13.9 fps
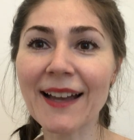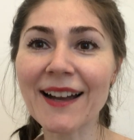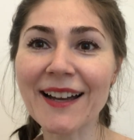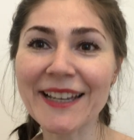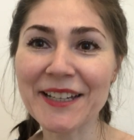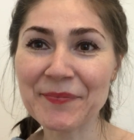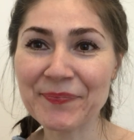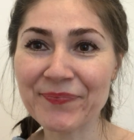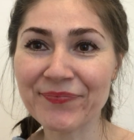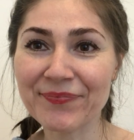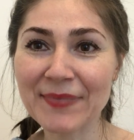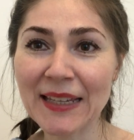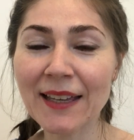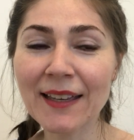Hi.
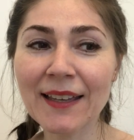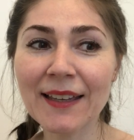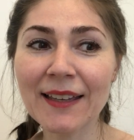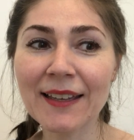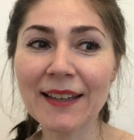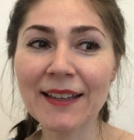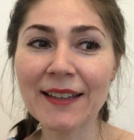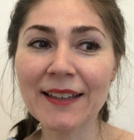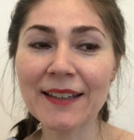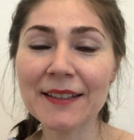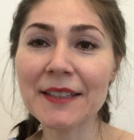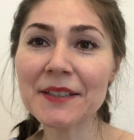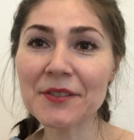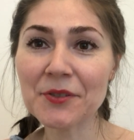
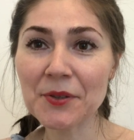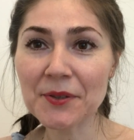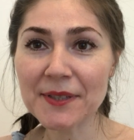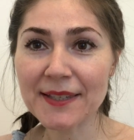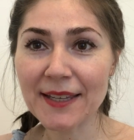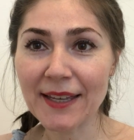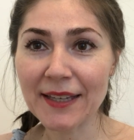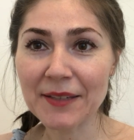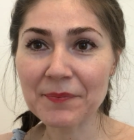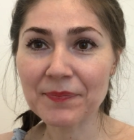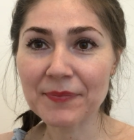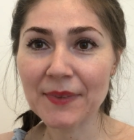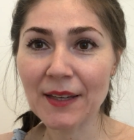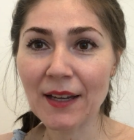This Tuesday,
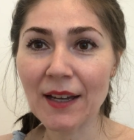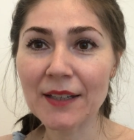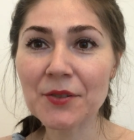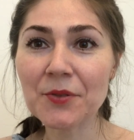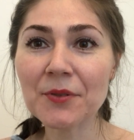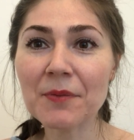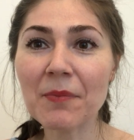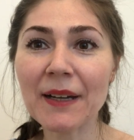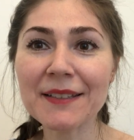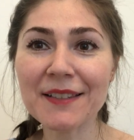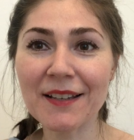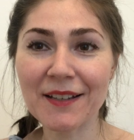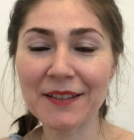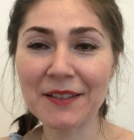I took my
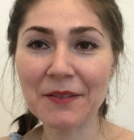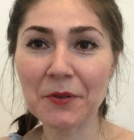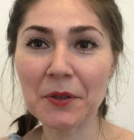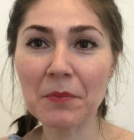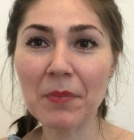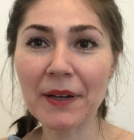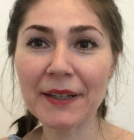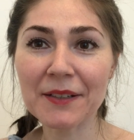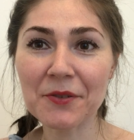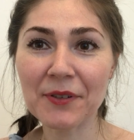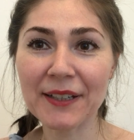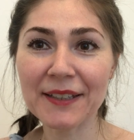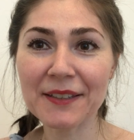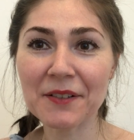sons for a bike
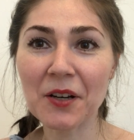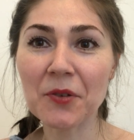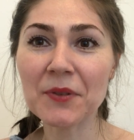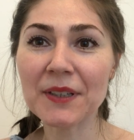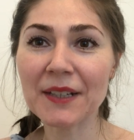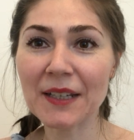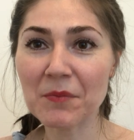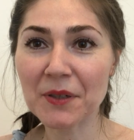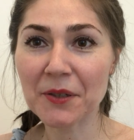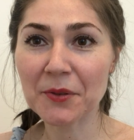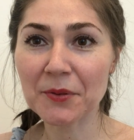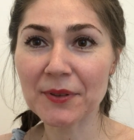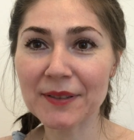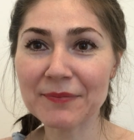ride around the
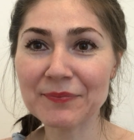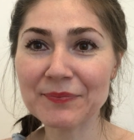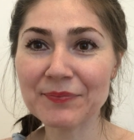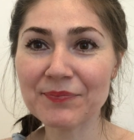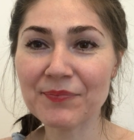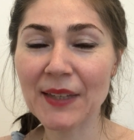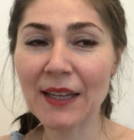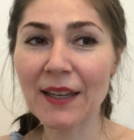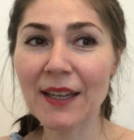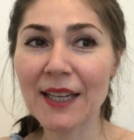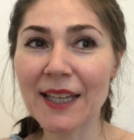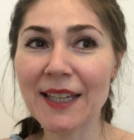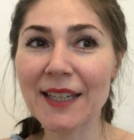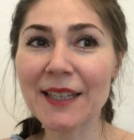neighborhood.
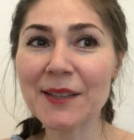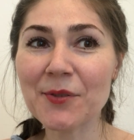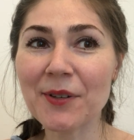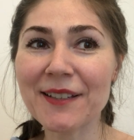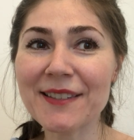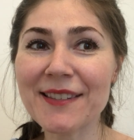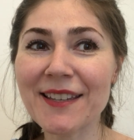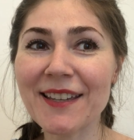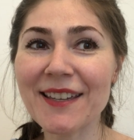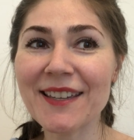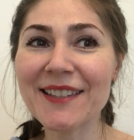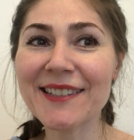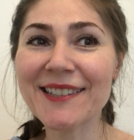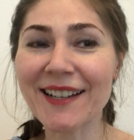It was
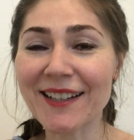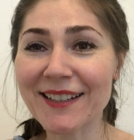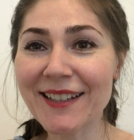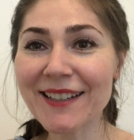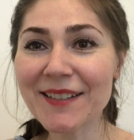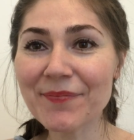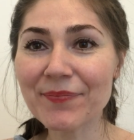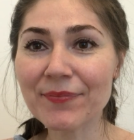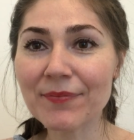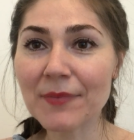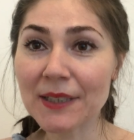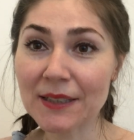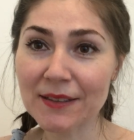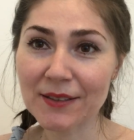a sunny
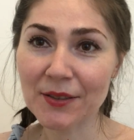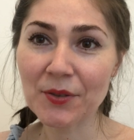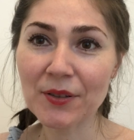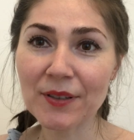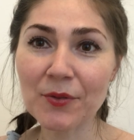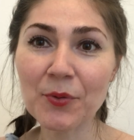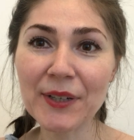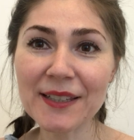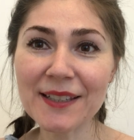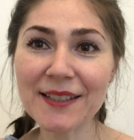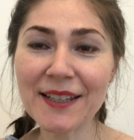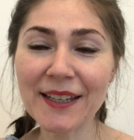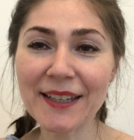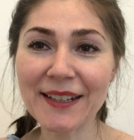but windy
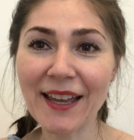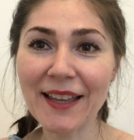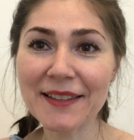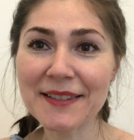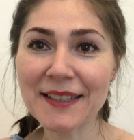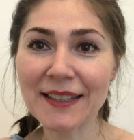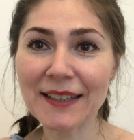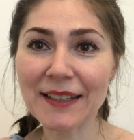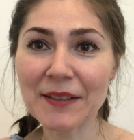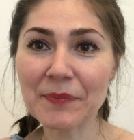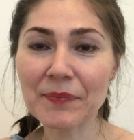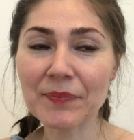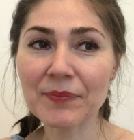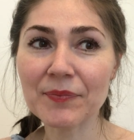day in Helsinki.
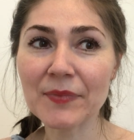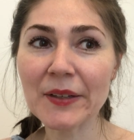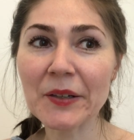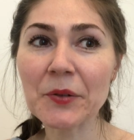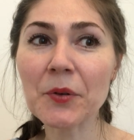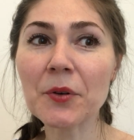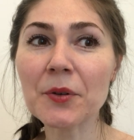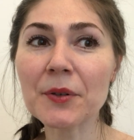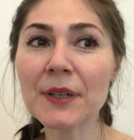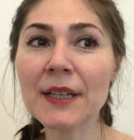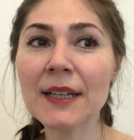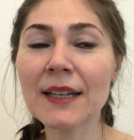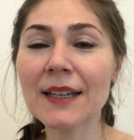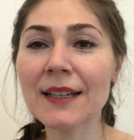There were
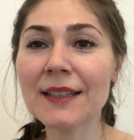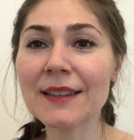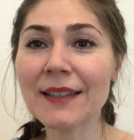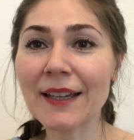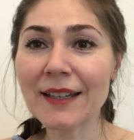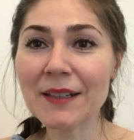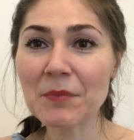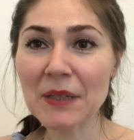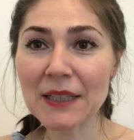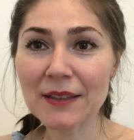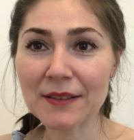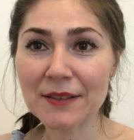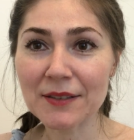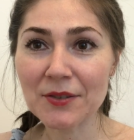10
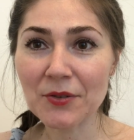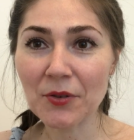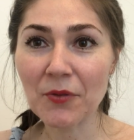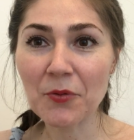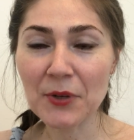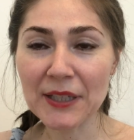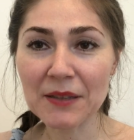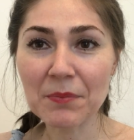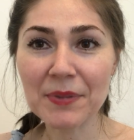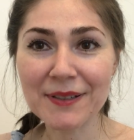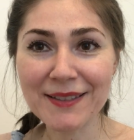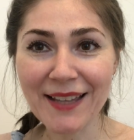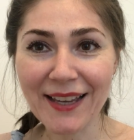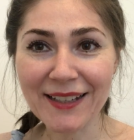meters of wind
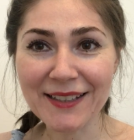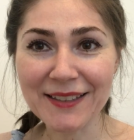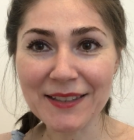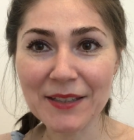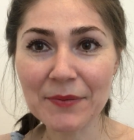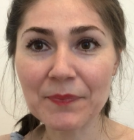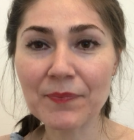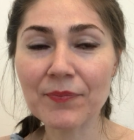per second.